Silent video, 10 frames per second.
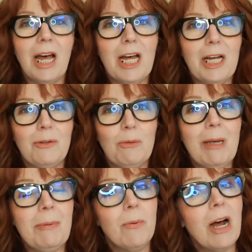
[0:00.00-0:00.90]
You
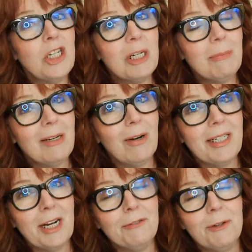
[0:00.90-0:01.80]
may be watching me
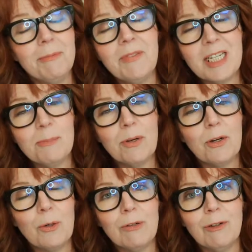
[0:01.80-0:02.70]
right now from
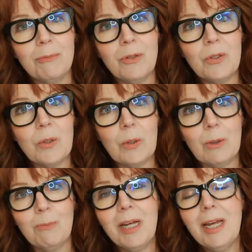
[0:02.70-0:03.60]
Facebook or from
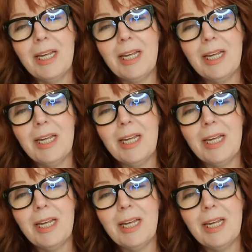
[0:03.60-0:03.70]
YouTube.